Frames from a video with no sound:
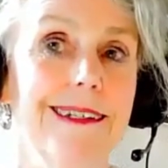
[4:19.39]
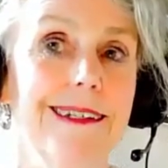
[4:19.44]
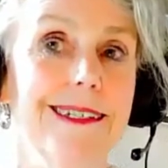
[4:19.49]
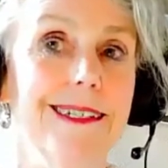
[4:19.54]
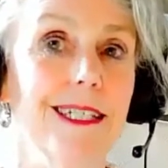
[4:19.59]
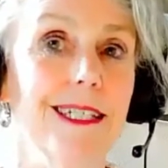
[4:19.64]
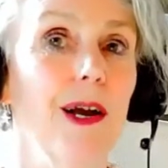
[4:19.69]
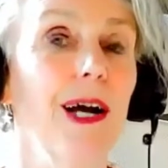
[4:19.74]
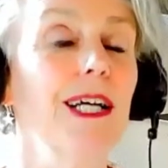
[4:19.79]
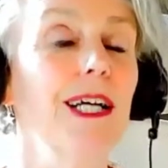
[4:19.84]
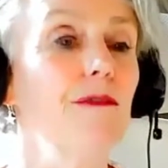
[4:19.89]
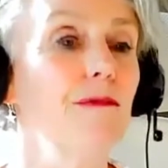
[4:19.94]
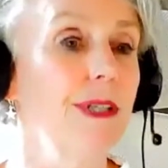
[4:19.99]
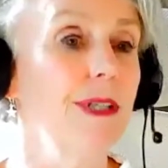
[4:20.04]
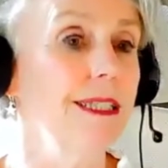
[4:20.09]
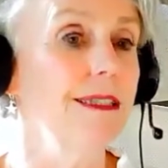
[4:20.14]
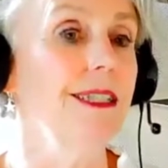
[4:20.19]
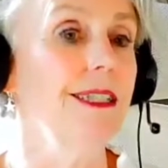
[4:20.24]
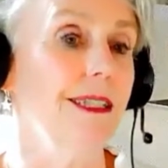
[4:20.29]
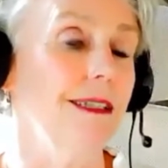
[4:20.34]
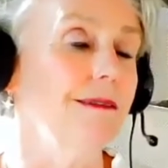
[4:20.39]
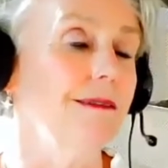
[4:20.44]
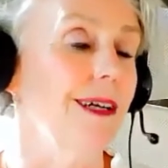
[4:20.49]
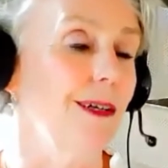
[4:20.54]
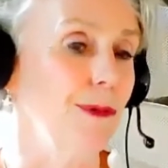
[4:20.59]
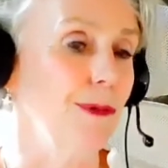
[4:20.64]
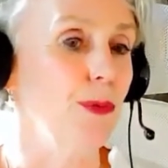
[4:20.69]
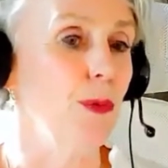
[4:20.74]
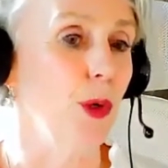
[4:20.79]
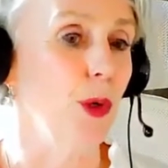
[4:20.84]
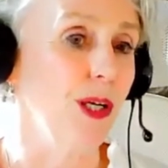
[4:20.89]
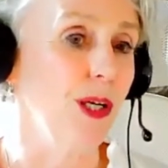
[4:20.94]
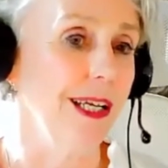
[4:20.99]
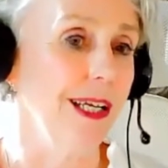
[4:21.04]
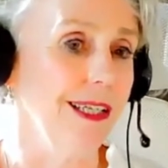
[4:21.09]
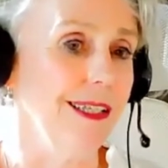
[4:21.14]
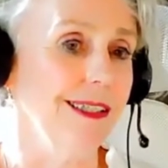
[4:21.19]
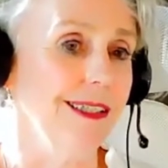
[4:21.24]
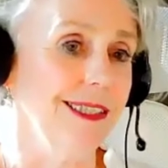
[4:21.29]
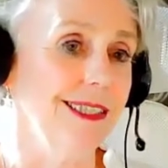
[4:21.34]
So I had a real you know I was working
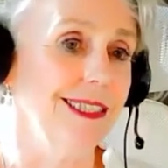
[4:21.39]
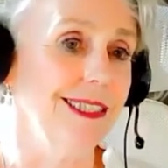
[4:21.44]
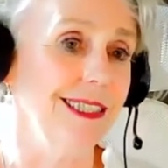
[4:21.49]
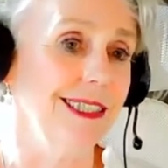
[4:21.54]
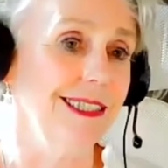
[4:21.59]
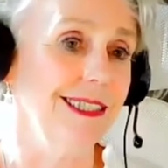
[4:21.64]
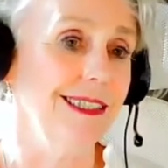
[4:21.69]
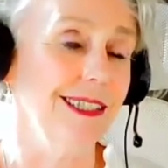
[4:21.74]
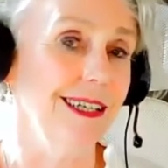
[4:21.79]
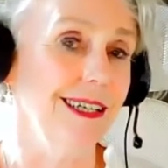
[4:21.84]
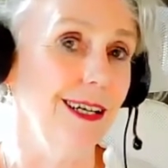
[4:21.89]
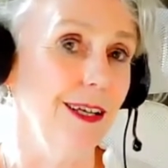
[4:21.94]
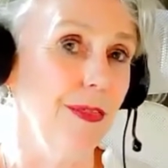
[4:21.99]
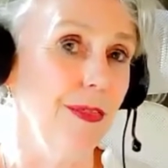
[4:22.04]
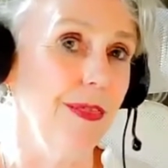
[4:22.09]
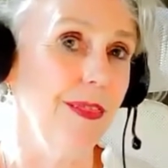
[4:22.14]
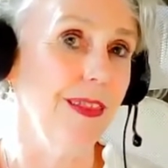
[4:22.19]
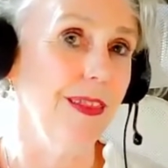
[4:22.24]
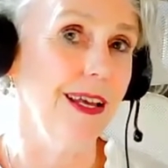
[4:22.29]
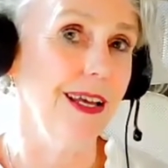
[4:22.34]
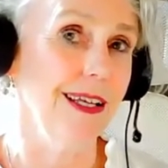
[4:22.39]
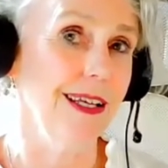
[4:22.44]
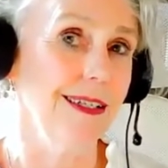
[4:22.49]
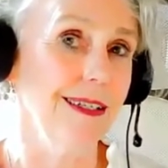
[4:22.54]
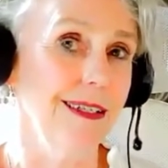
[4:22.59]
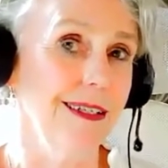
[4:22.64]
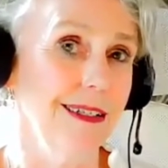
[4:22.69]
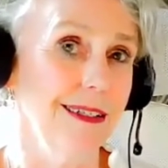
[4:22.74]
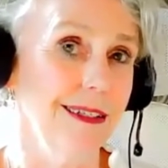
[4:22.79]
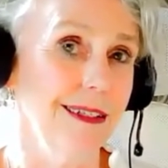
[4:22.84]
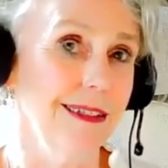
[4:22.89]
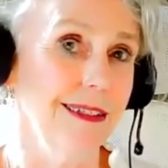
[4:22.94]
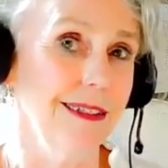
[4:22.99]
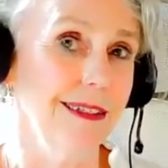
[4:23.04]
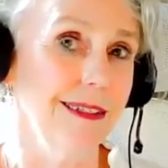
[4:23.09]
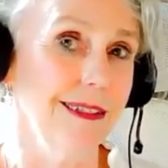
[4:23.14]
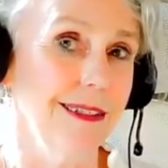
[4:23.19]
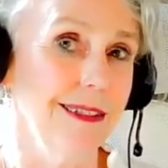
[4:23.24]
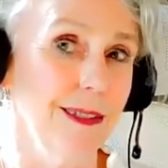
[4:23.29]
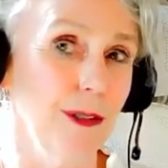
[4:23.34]
in IT, and then
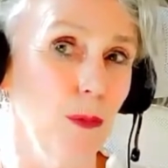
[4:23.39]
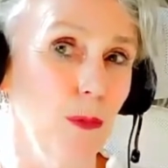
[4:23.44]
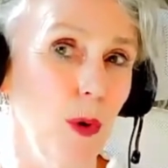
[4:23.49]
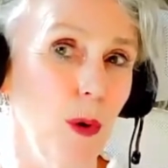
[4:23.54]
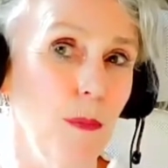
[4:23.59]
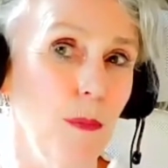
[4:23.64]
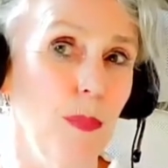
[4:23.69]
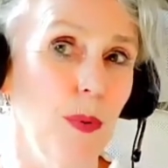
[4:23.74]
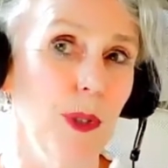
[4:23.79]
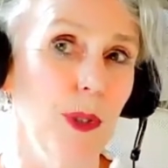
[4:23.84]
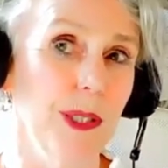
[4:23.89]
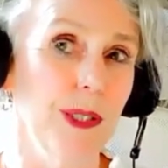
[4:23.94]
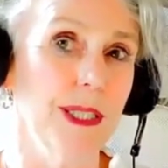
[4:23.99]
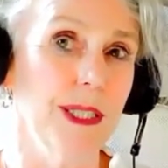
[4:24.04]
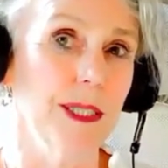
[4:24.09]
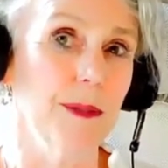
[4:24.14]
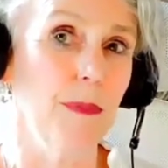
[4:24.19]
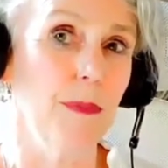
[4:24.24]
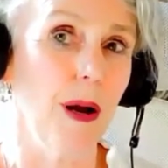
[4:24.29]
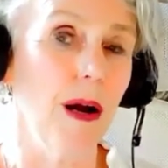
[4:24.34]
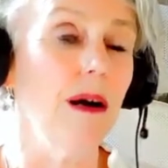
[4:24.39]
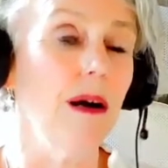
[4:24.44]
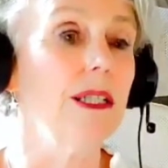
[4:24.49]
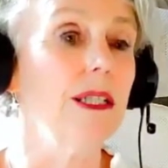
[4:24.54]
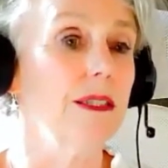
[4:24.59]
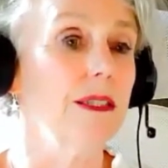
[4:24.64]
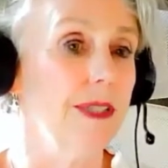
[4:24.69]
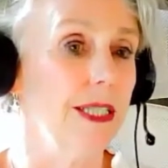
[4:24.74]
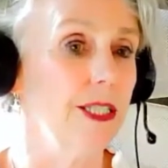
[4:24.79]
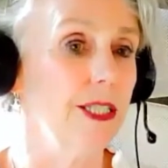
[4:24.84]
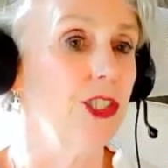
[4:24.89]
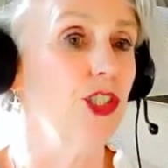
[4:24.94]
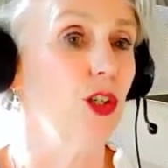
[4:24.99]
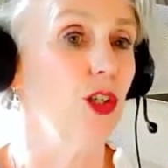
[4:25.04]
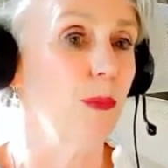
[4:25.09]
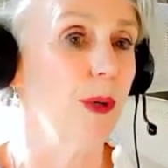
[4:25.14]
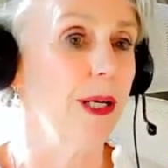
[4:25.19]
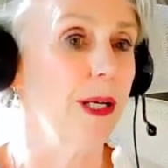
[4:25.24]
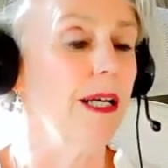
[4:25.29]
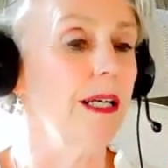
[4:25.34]
uh, one point as part of that
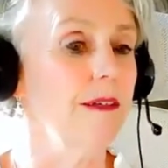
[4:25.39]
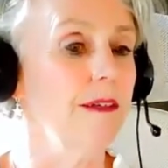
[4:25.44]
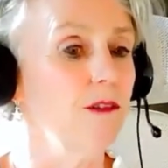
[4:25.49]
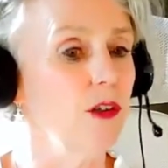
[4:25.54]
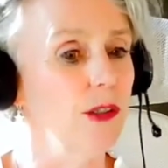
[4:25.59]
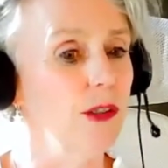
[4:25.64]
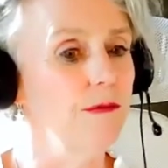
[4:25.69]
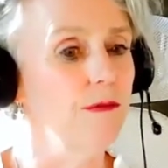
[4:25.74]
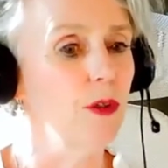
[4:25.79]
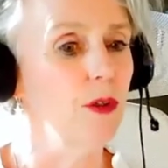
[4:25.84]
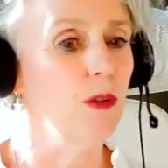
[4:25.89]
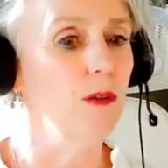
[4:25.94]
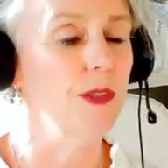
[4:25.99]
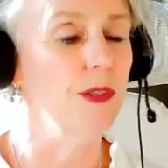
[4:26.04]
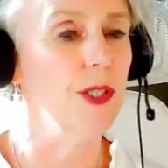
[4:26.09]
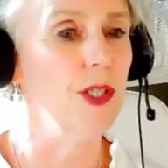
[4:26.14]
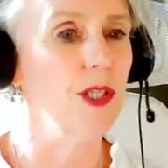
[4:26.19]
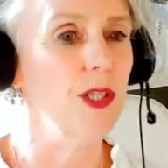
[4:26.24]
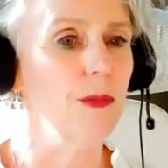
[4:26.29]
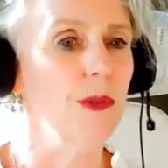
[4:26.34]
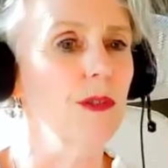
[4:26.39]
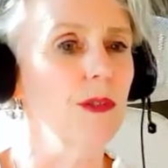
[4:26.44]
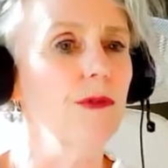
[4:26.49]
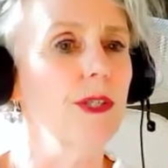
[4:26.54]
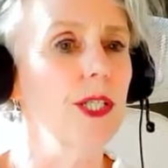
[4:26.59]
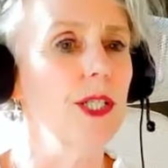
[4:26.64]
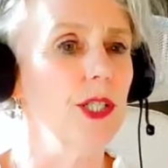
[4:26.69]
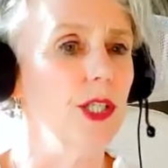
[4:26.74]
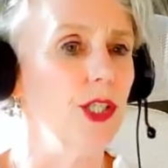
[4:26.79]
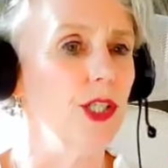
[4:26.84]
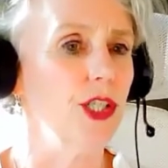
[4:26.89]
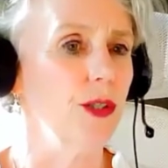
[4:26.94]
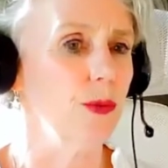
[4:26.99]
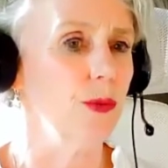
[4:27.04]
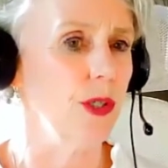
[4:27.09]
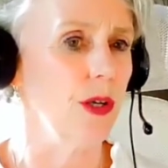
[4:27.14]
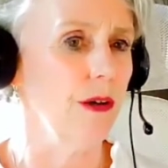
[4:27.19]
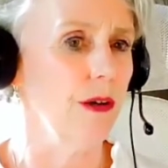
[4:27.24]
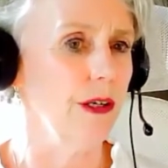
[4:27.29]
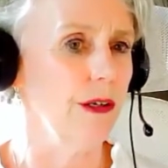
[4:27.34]
job, I kind of got involved in some of the research that was
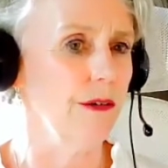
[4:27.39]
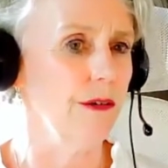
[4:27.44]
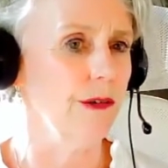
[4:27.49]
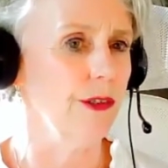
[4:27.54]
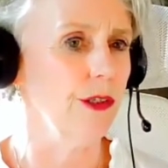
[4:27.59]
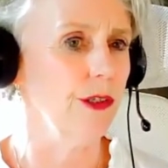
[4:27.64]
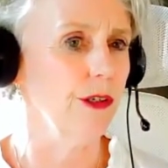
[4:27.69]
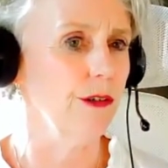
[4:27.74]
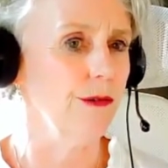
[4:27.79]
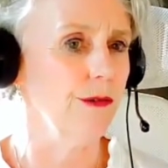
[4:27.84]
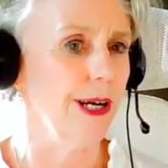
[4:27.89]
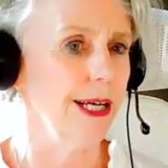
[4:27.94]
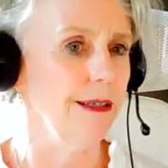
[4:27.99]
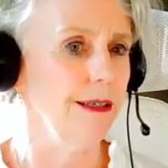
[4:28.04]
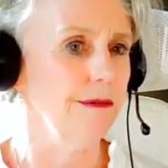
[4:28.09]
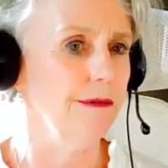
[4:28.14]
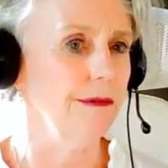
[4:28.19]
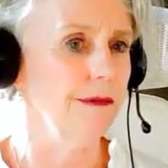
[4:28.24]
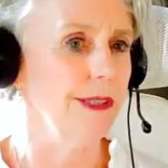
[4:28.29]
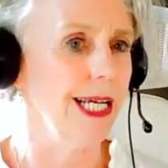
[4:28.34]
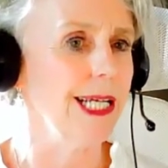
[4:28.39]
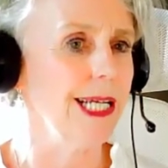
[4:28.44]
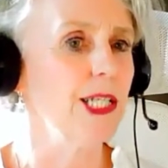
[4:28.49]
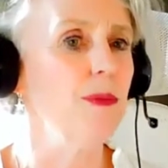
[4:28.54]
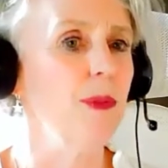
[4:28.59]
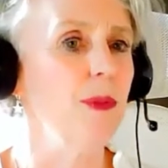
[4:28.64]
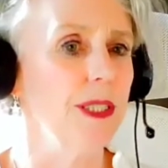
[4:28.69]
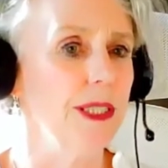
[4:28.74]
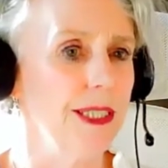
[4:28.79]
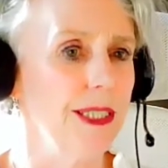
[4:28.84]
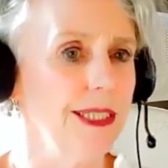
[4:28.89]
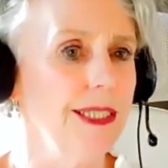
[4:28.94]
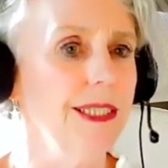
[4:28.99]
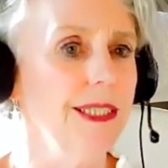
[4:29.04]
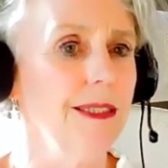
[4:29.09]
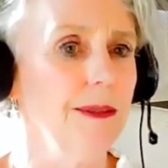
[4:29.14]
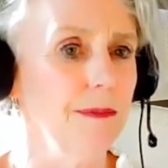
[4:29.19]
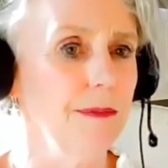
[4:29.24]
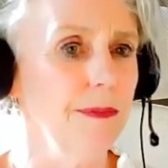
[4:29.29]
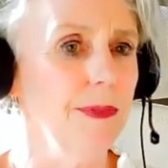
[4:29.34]
going on around expert
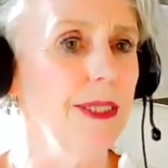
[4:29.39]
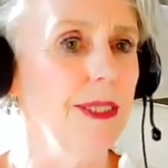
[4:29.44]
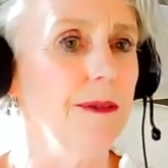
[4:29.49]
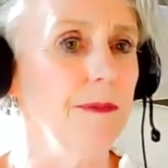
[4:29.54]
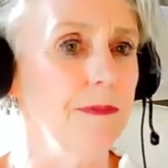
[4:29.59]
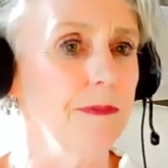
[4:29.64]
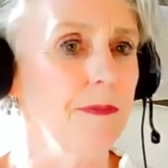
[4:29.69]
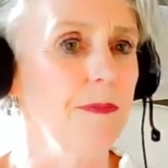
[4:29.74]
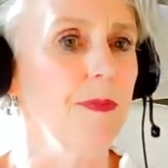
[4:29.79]
systems.